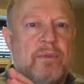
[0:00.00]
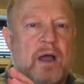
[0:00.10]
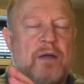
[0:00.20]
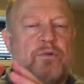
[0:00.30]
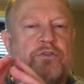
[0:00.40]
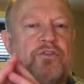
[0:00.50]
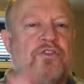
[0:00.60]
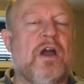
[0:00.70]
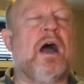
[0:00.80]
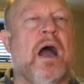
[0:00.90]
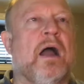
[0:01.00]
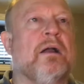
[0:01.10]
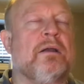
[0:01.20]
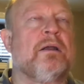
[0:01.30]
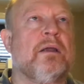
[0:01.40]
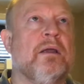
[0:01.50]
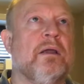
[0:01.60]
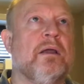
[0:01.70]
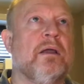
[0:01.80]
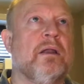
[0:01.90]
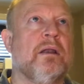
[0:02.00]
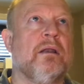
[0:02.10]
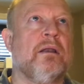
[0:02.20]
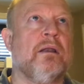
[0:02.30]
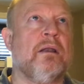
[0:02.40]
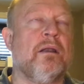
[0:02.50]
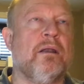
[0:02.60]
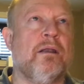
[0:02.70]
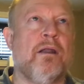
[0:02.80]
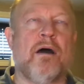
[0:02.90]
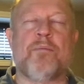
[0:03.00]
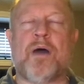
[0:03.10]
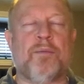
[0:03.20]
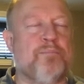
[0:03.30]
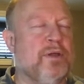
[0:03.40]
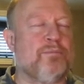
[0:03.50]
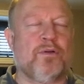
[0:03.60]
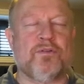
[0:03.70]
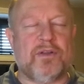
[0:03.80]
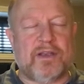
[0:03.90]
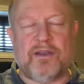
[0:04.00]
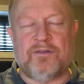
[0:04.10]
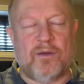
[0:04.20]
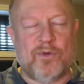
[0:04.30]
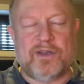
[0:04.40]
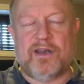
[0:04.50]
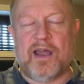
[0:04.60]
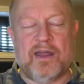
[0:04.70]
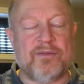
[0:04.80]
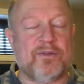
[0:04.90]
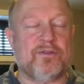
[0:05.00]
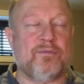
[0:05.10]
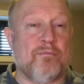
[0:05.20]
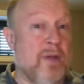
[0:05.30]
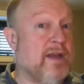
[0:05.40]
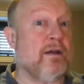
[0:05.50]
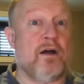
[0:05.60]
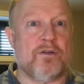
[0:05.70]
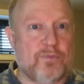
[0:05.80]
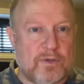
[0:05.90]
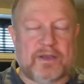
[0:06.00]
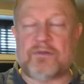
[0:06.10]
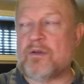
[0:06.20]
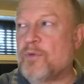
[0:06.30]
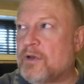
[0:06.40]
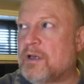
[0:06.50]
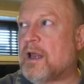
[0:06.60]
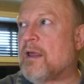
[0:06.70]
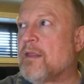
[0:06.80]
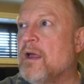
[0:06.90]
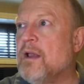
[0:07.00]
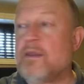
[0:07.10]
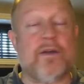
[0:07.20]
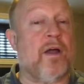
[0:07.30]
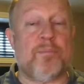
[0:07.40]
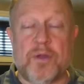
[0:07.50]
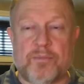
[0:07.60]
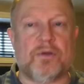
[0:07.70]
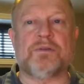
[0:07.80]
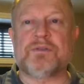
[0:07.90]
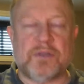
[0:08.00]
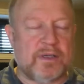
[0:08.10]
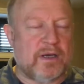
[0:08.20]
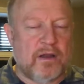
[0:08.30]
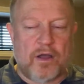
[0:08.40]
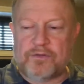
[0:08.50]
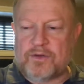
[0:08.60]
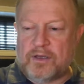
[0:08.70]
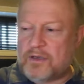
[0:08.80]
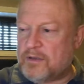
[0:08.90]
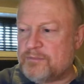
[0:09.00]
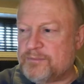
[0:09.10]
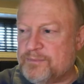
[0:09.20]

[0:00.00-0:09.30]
I was shocked not about pit bulls licking someone to death, because my dogs would lick someone to death. They're not pit bulls. I got an Aussie and a